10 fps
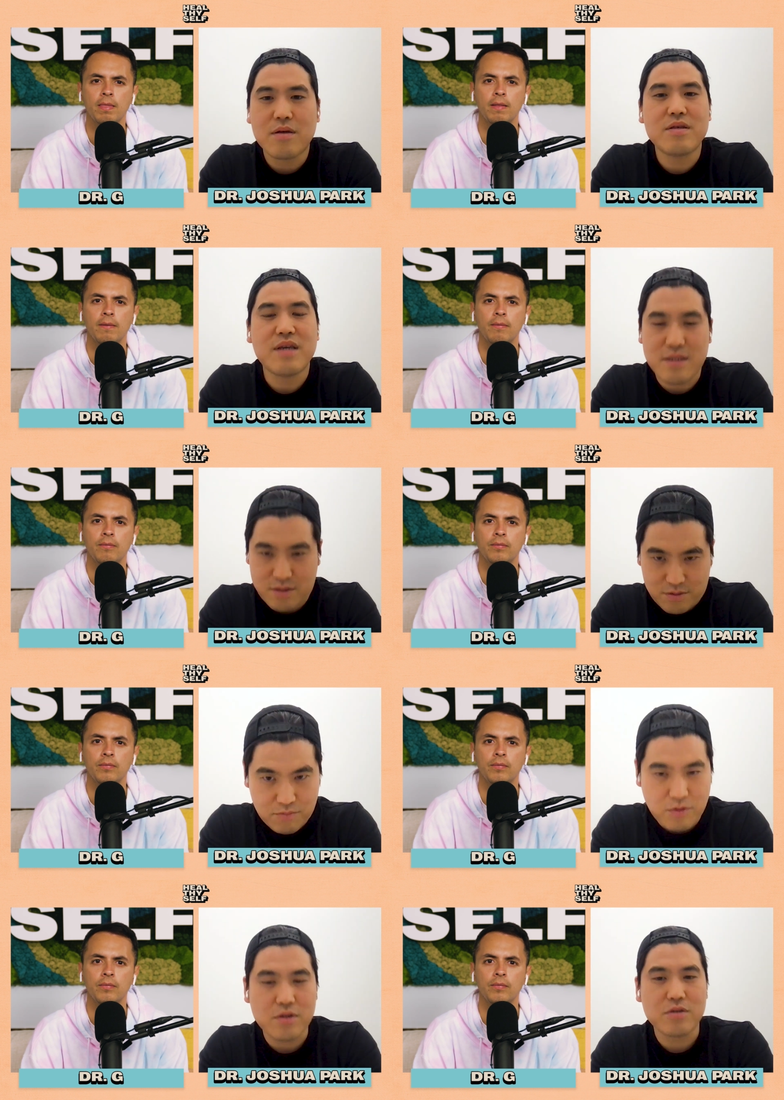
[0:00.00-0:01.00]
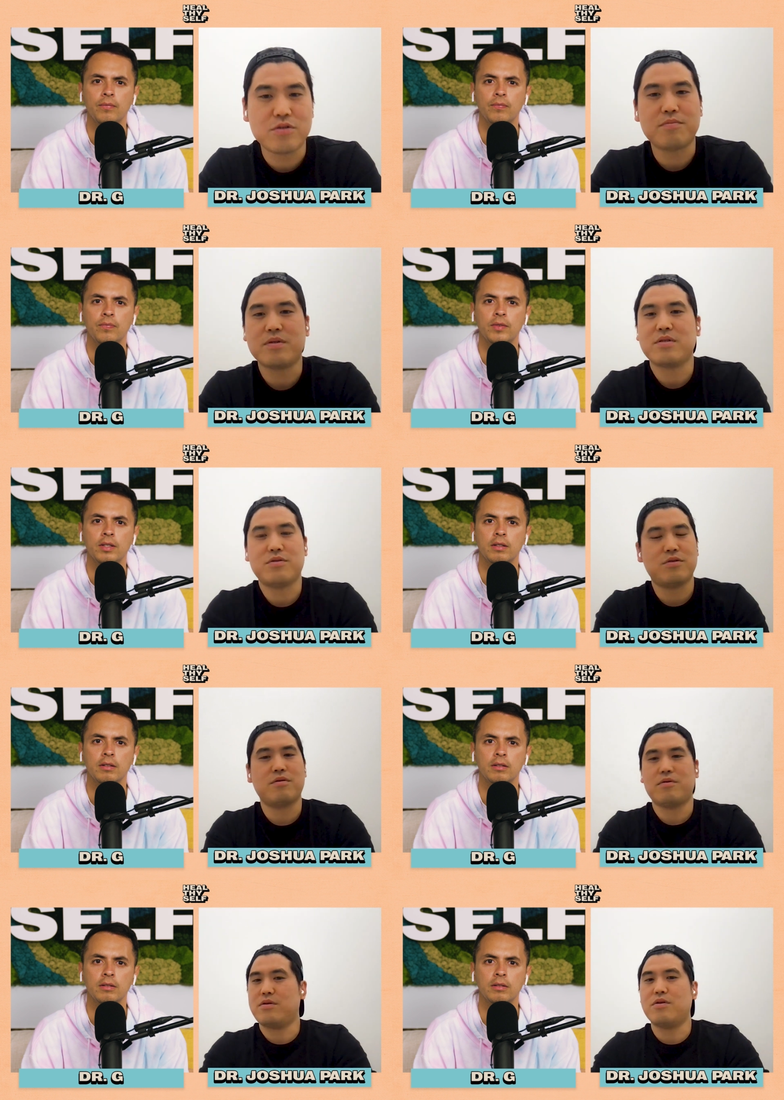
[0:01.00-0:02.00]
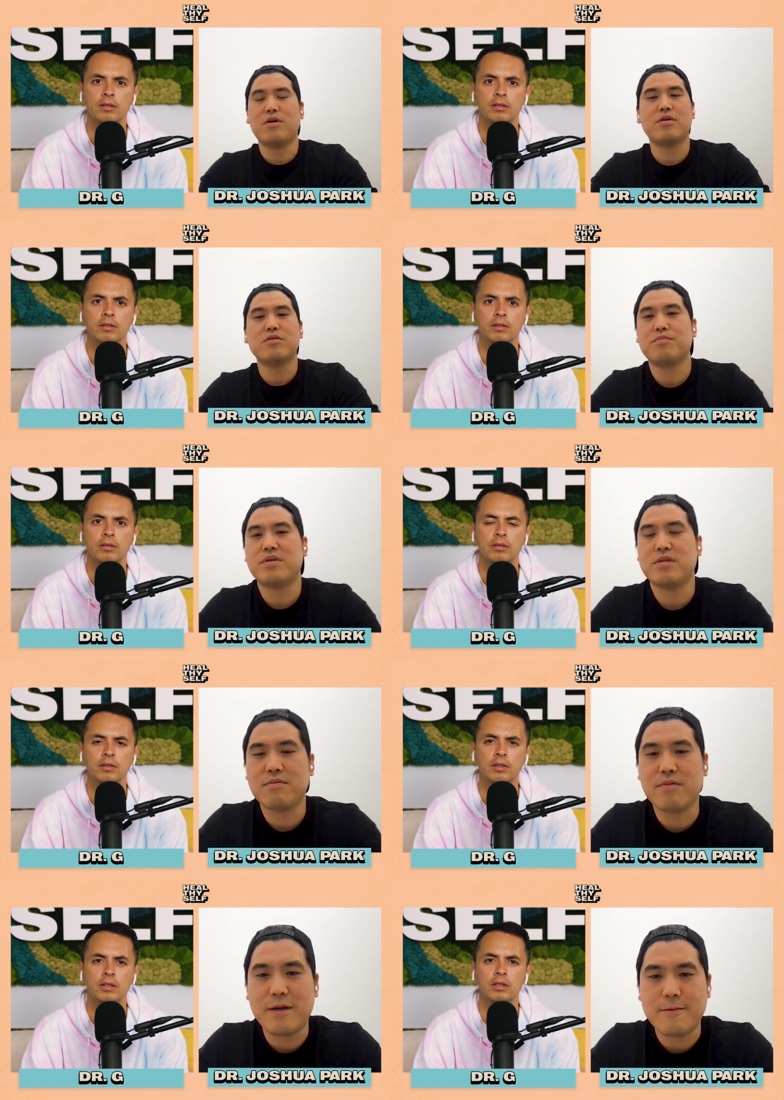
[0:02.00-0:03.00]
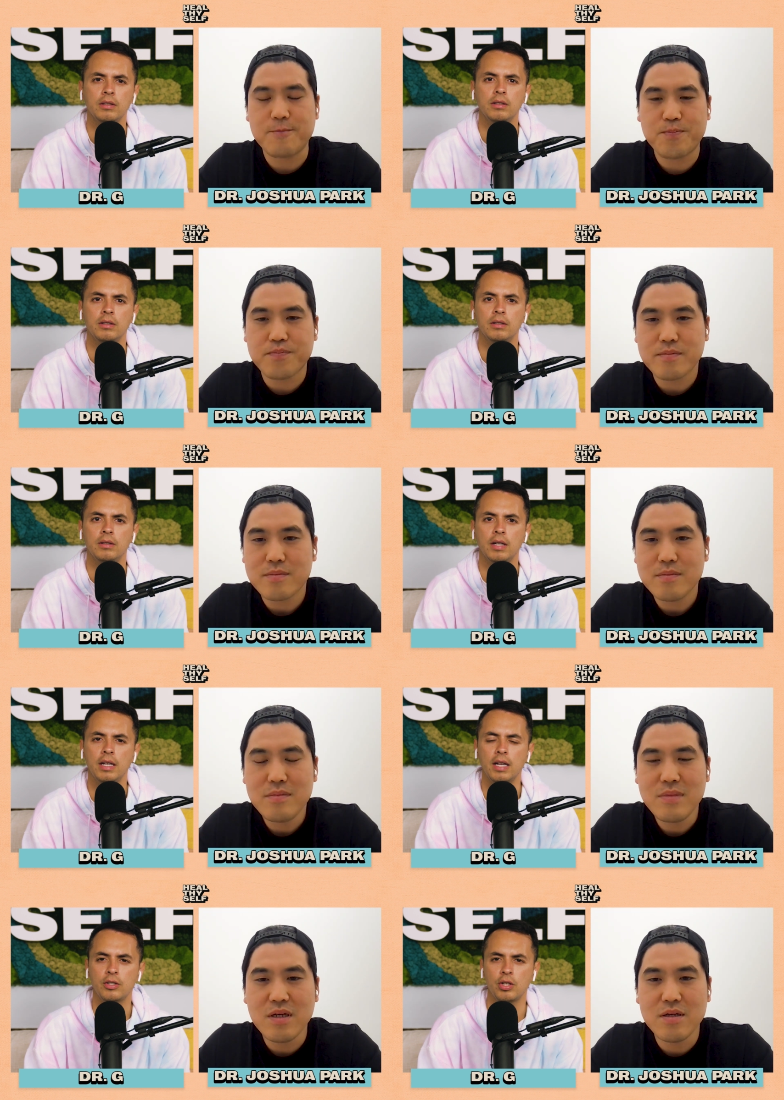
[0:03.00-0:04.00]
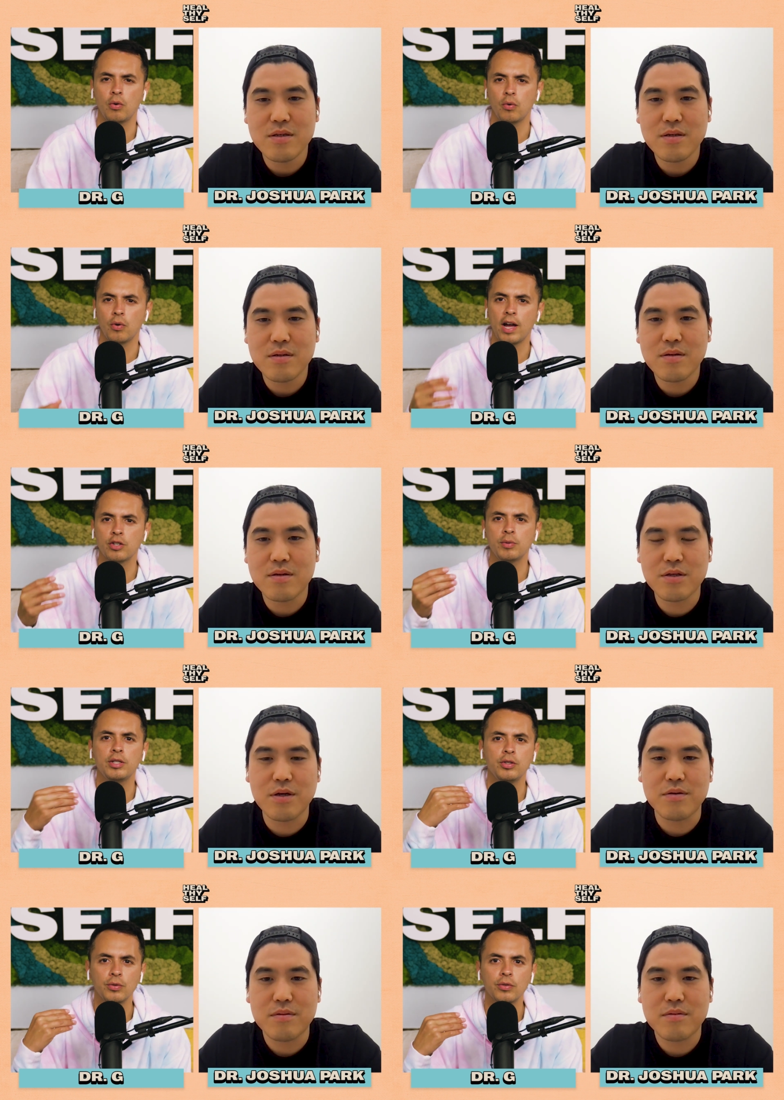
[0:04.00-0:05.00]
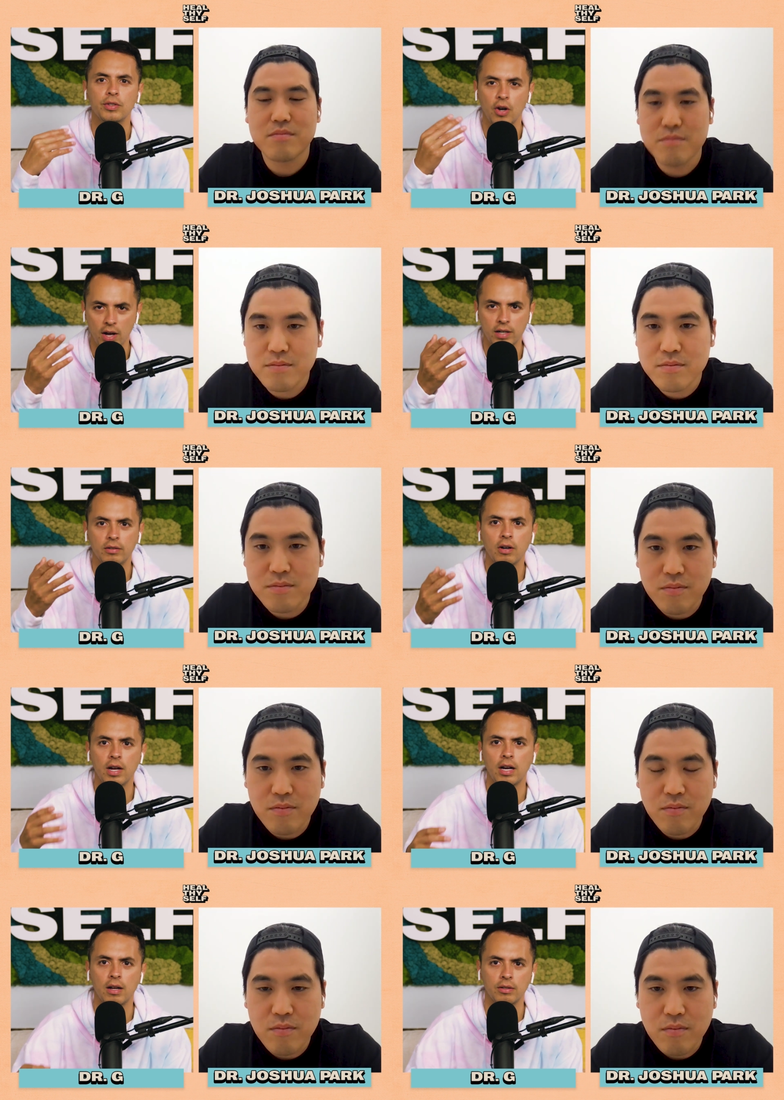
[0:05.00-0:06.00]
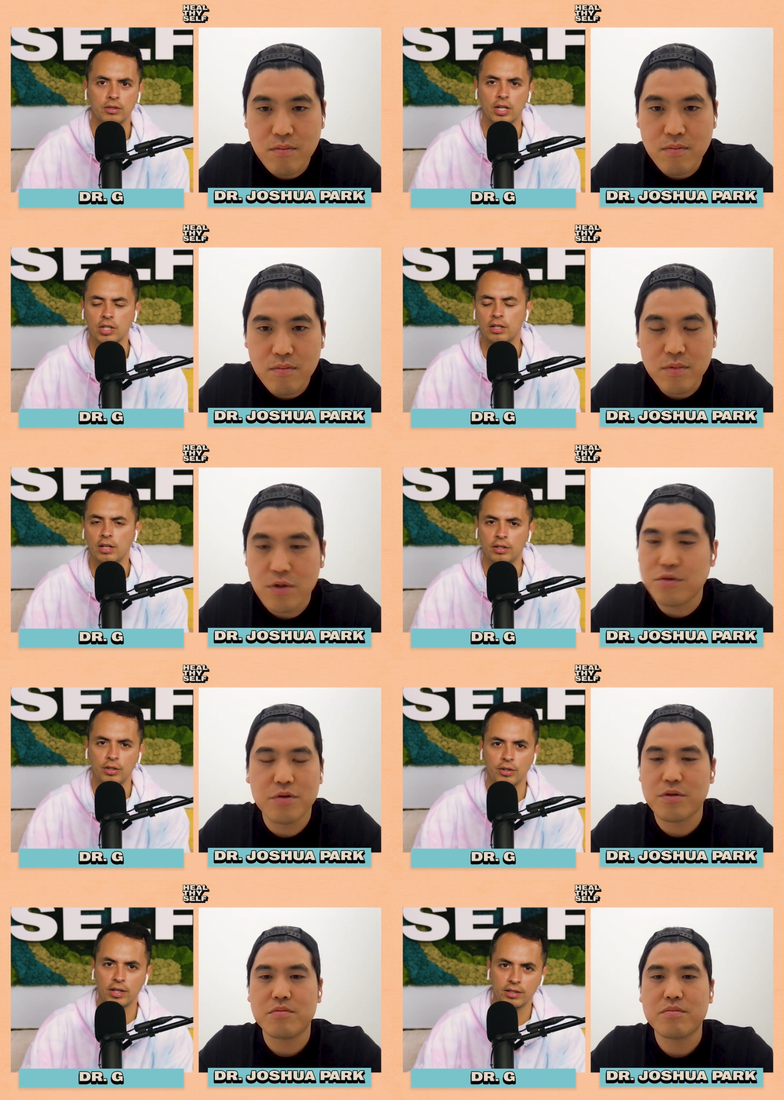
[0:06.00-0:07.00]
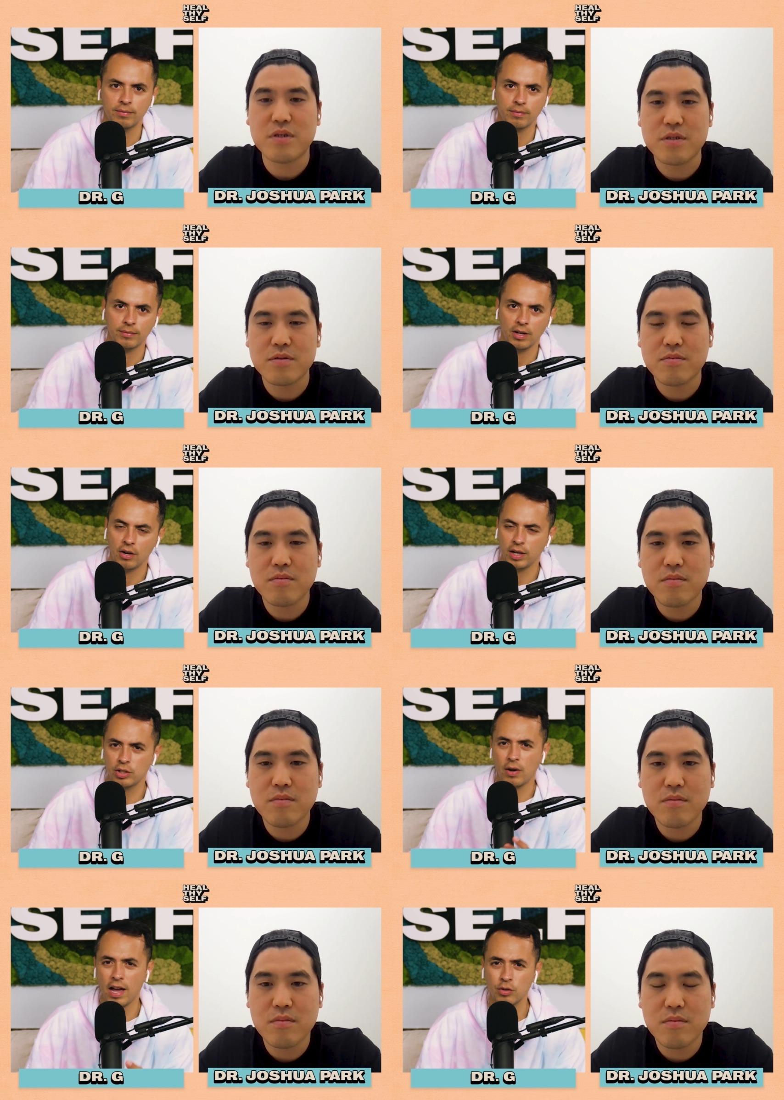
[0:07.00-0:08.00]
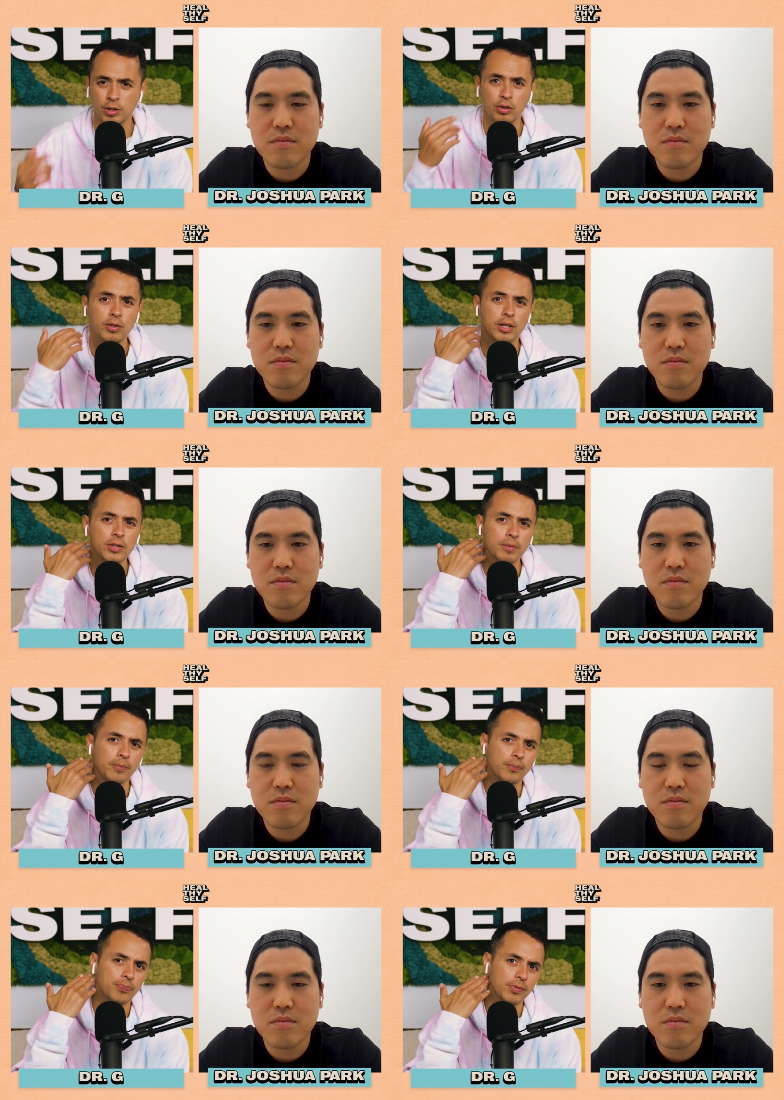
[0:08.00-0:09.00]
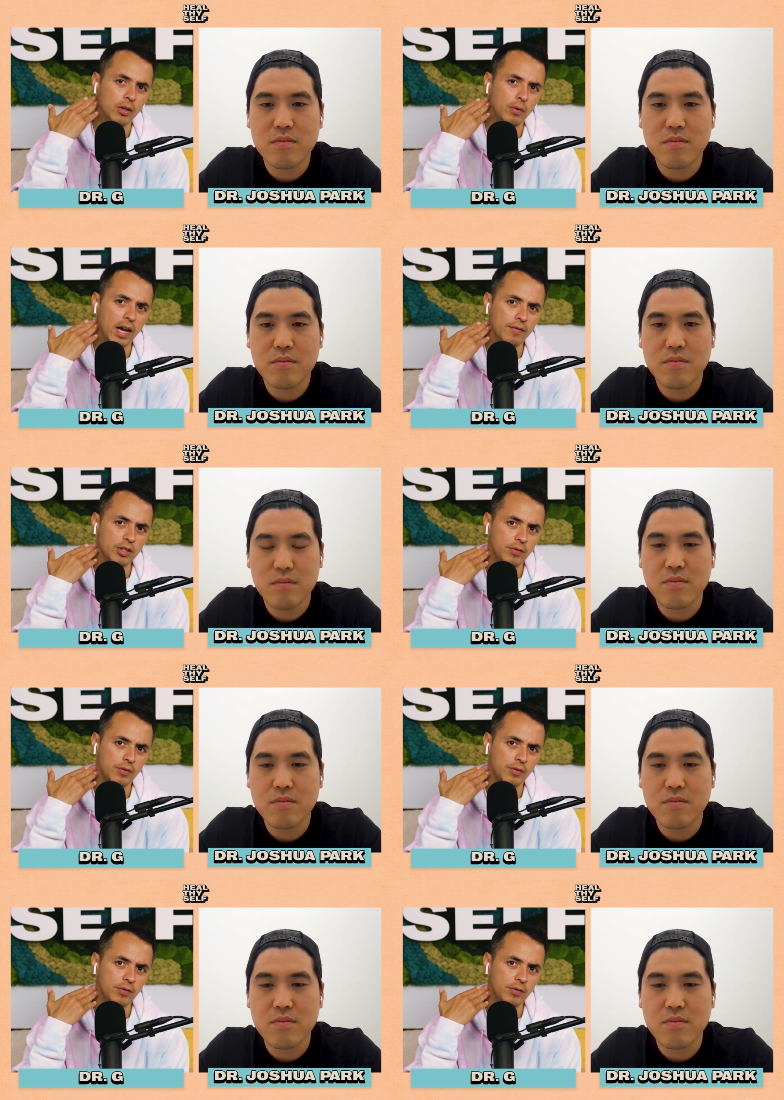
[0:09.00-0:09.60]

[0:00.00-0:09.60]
Speaker 1: Yes, 100%. You're, you're 100% right.
Speaker 2: It, eh, so as so, we do, mm-hmm. go ahead, go ahead, Josh. I know, I know you had to. Okay, so as we do this, we have this